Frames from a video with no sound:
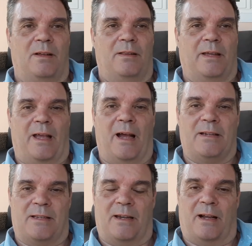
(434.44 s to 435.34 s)
The guy
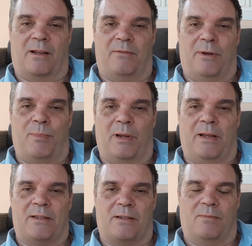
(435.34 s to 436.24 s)
said, I can
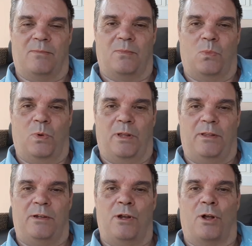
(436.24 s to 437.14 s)
replace them
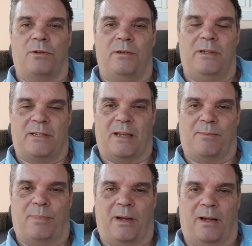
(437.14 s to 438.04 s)
with
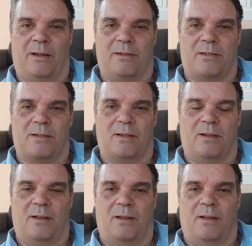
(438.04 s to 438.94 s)
non-Nissan parts
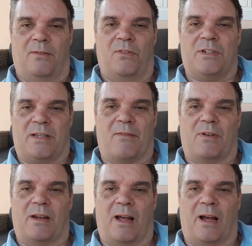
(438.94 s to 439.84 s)
for
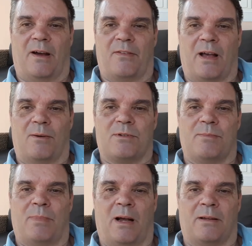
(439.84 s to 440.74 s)

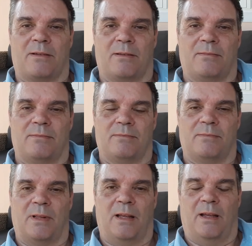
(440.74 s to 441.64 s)
7,500 baht.
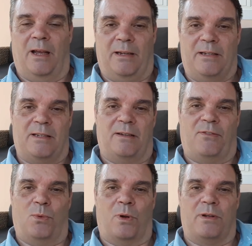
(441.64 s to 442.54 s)
And he said, if
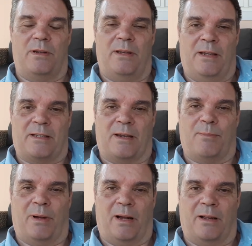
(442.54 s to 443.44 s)
you want Nissan
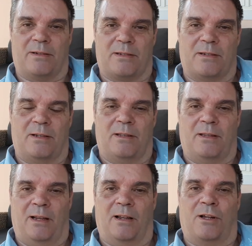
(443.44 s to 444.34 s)
parts,
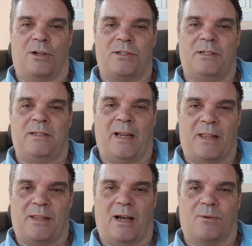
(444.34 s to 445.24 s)
it'll cost you
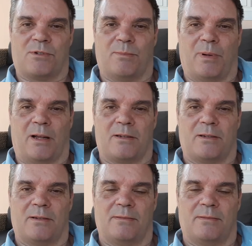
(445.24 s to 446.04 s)
10,000 baht.